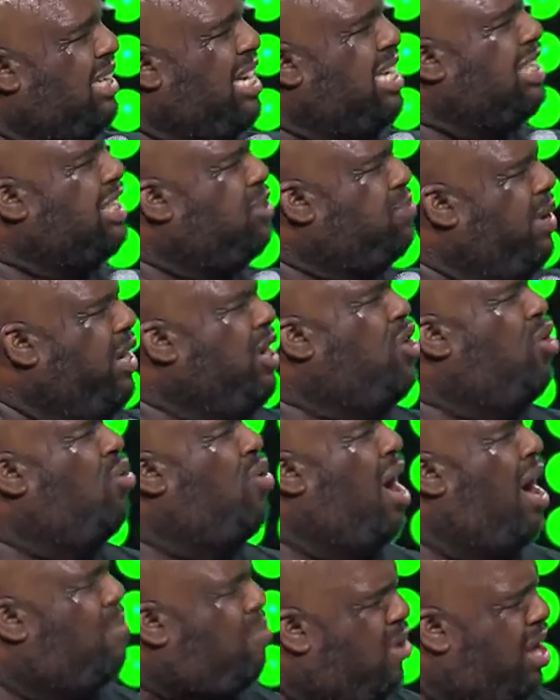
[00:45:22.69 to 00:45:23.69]
Jesus we grew
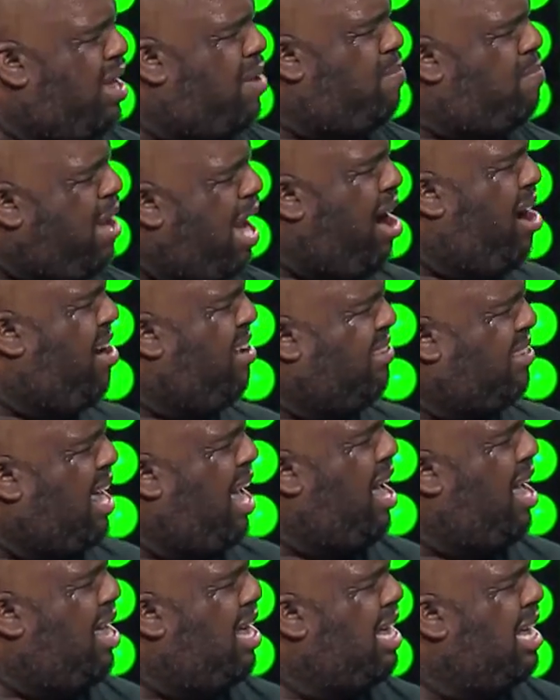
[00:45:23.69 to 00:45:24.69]
up with? Mary, son?
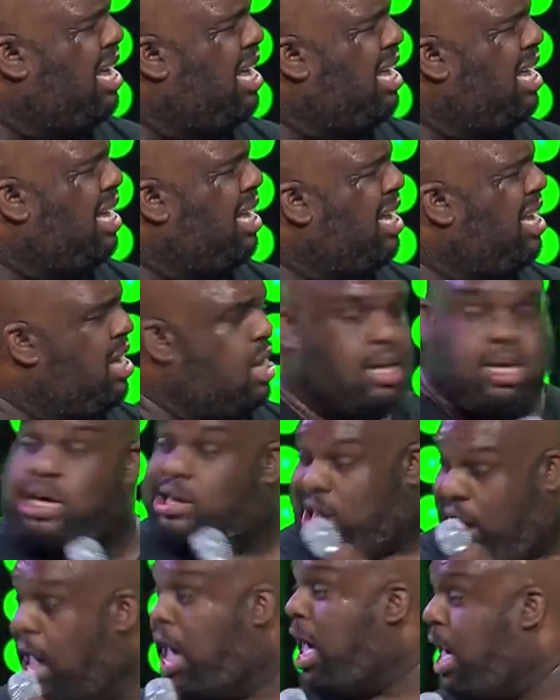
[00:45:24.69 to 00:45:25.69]

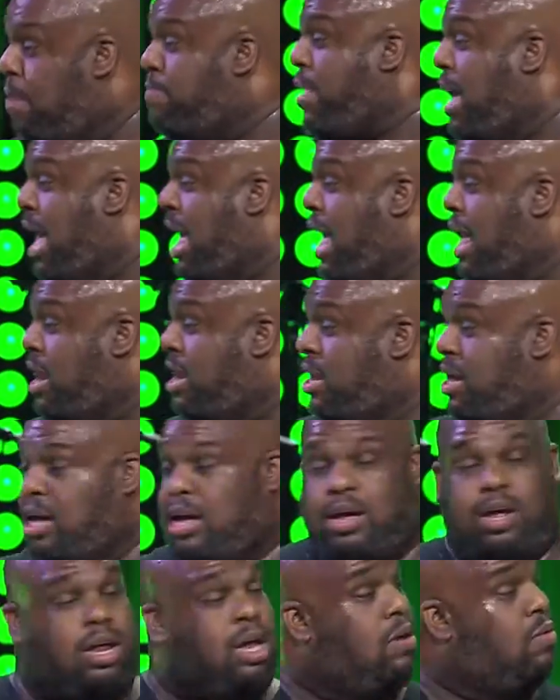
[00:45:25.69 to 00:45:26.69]
Yeah, man.
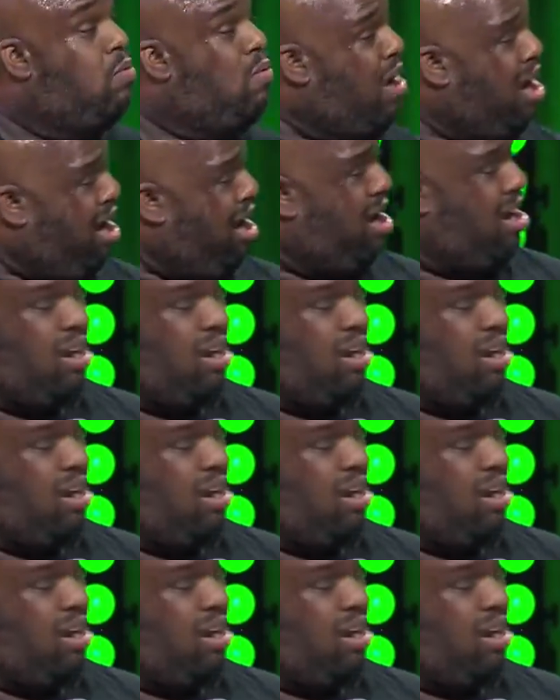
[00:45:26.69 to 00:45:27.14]
What?